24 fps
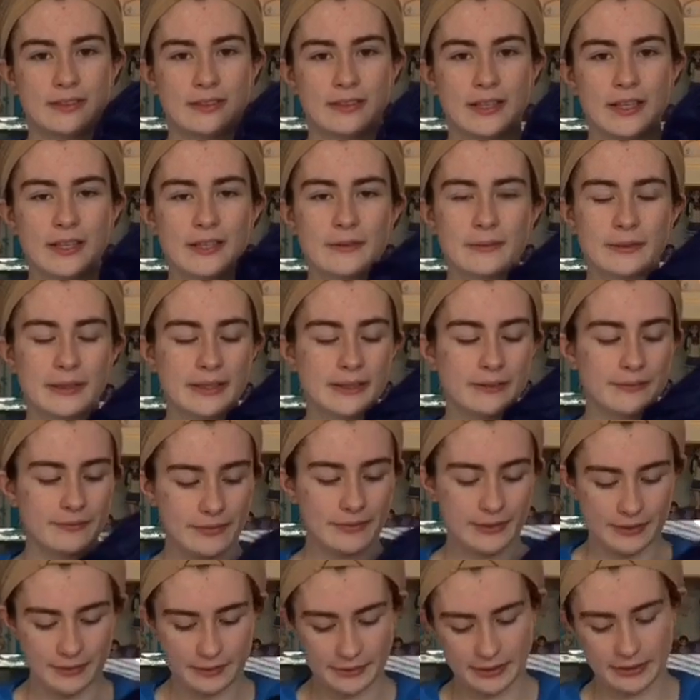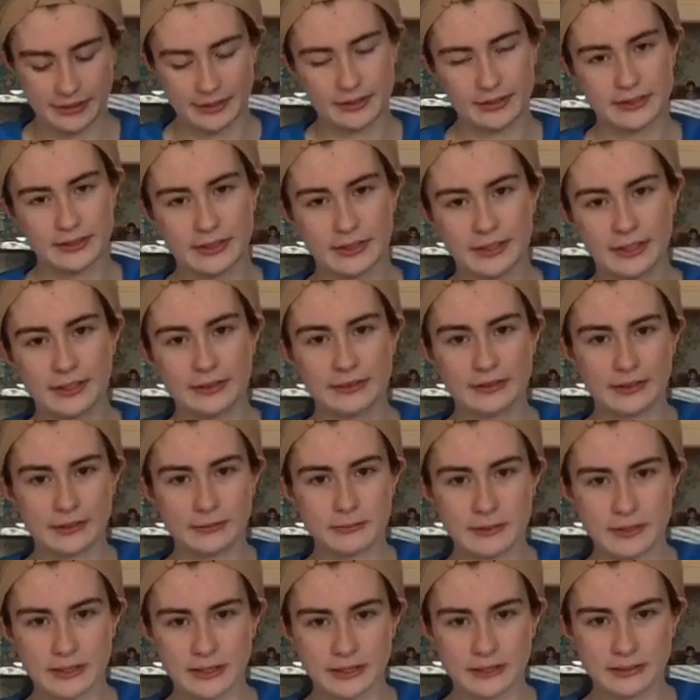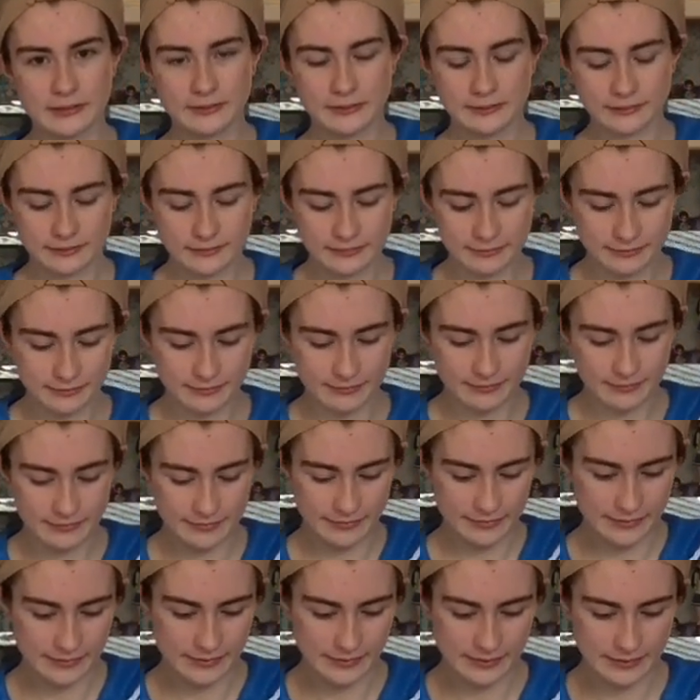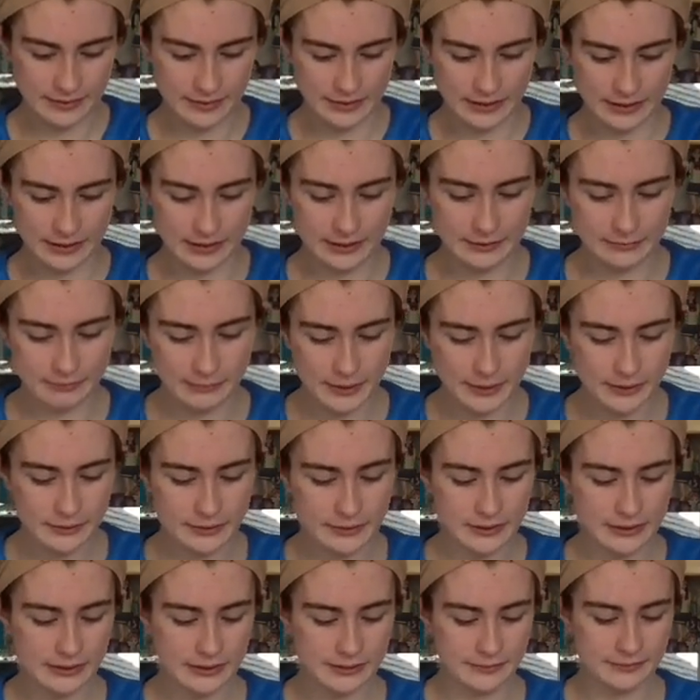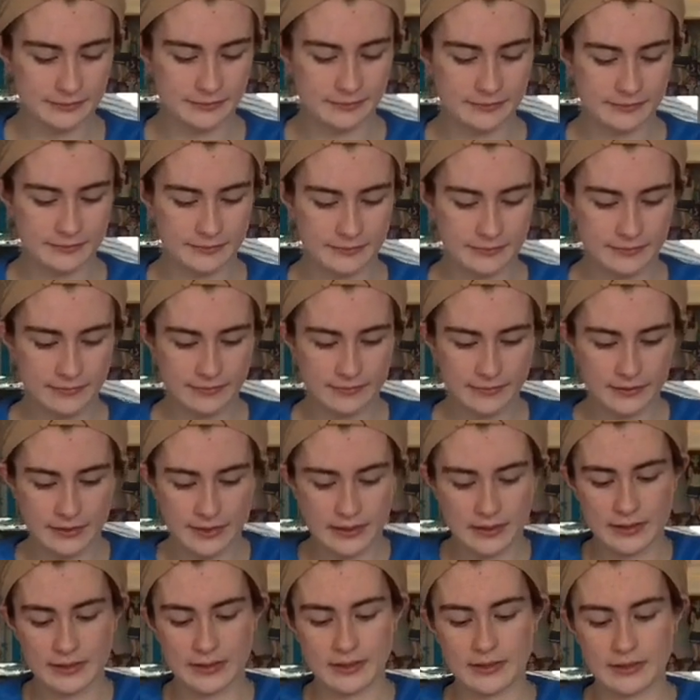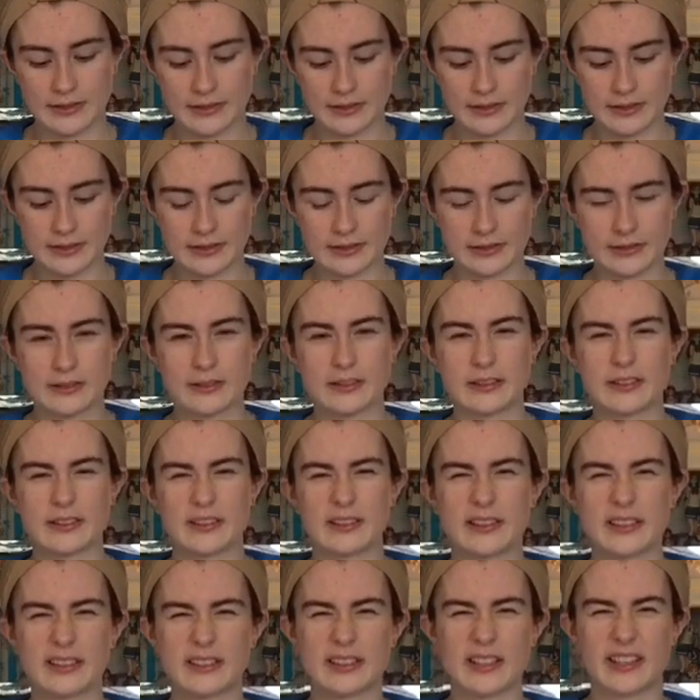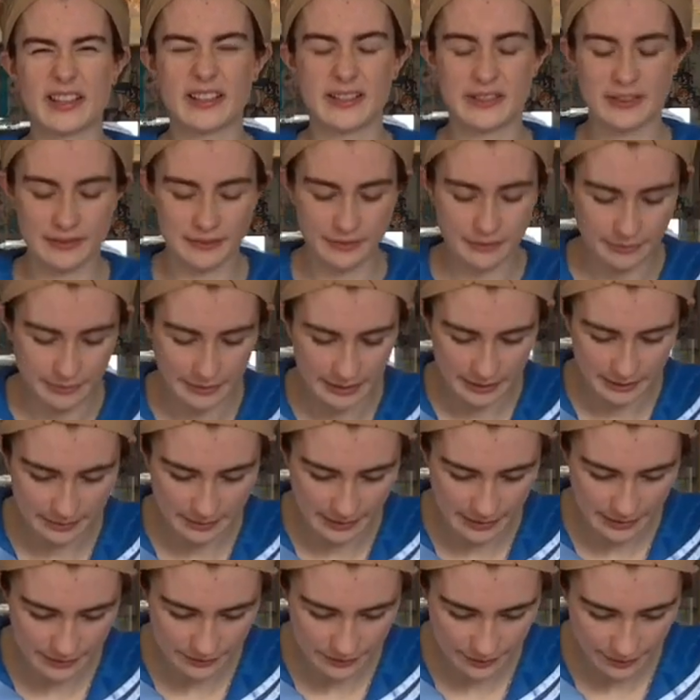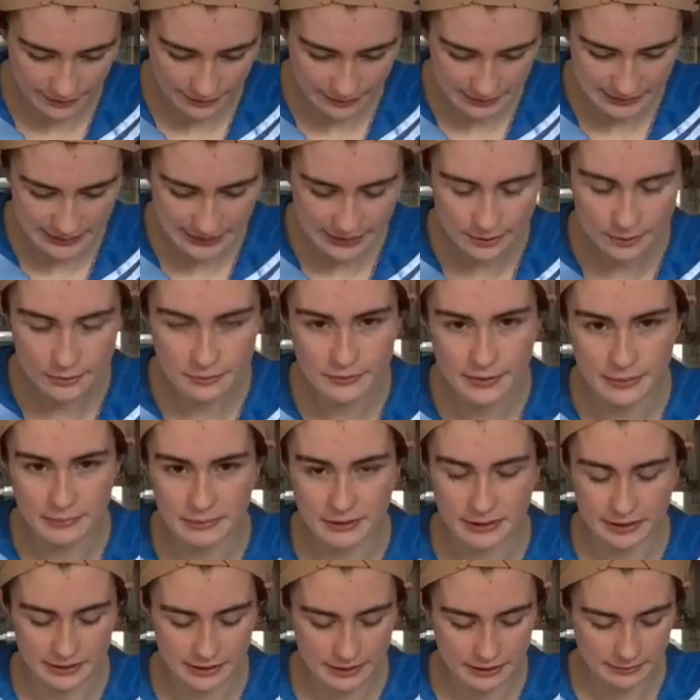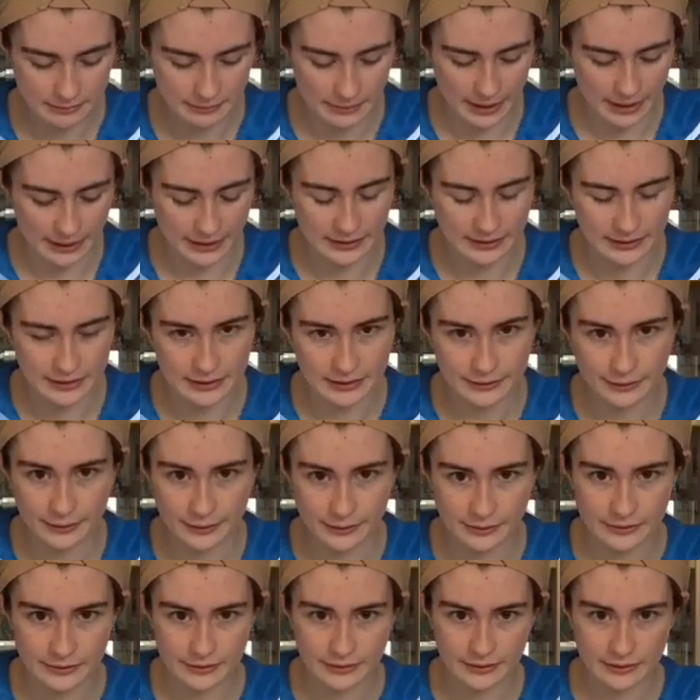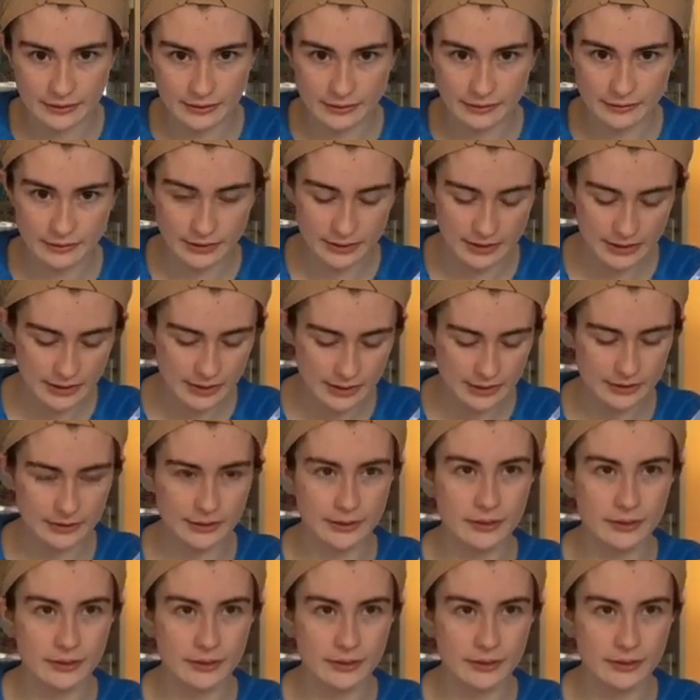get your wig, you wanna turn it upside down and expose this section of the wig where you've got these little ribbons at the back and these hooks. You see these